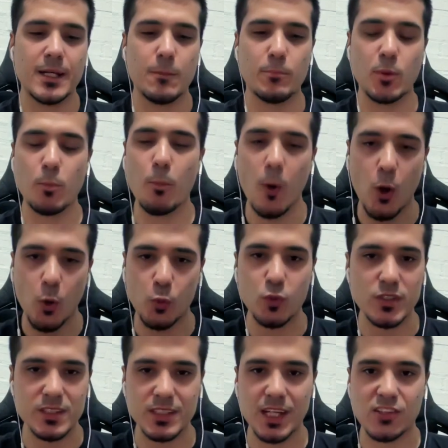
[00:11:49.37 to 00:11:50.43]

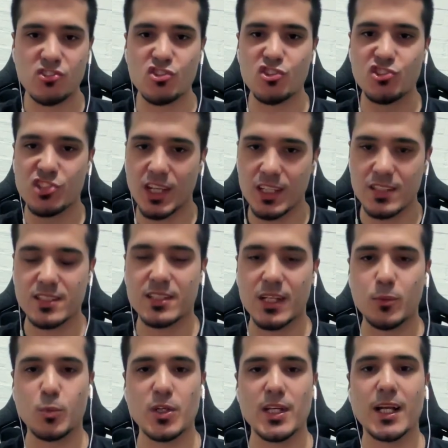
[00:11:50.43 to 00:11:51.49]
propose, that suggest that
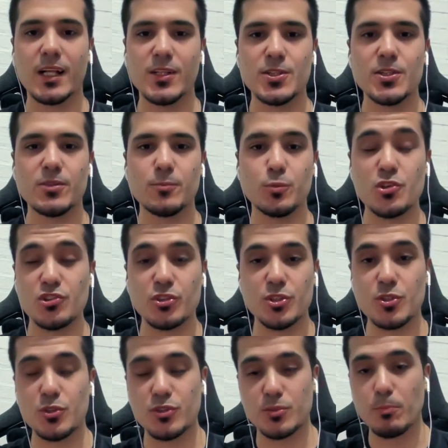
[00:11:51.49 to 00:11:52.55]
we should
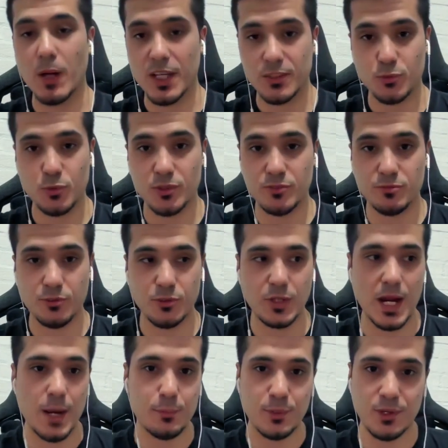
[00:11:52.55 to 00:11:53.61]
use Postgres for
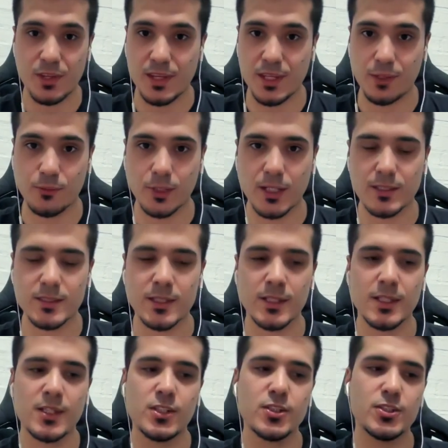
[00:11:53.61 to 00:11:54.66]
everything, right?
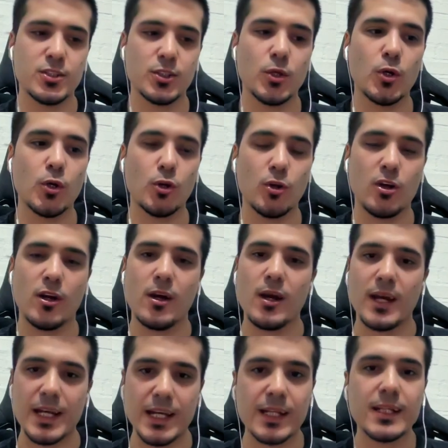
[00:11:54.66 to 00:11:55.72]
So
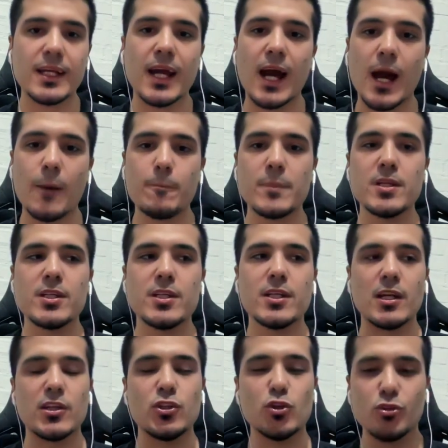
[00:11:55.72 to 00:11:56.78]
it can be
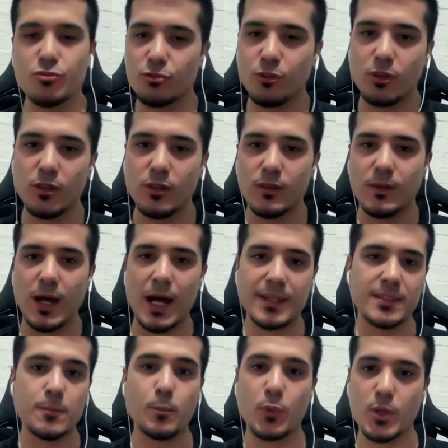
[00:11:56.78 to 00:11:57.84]
useful at
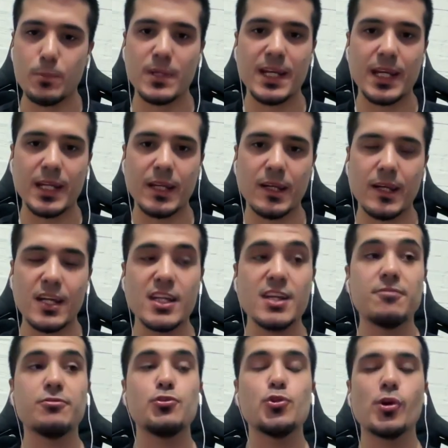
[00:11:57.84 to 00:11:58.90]
the very beginning if
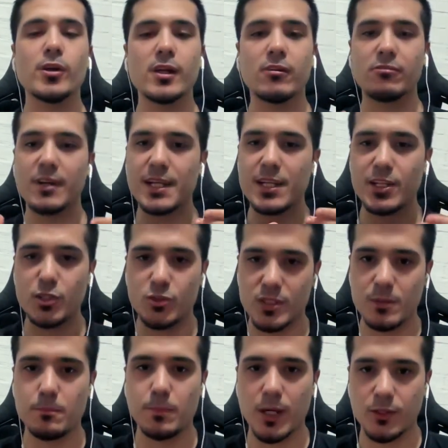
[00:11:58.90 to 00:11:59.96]
you are already
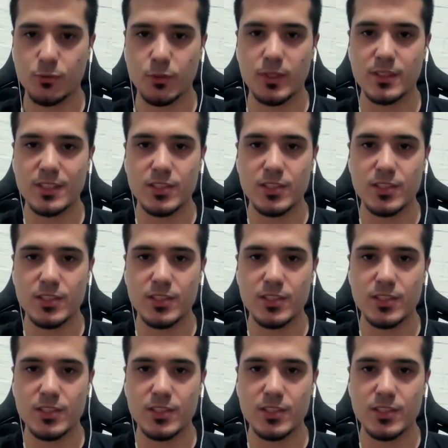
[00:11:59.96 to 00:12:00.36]
using Postgres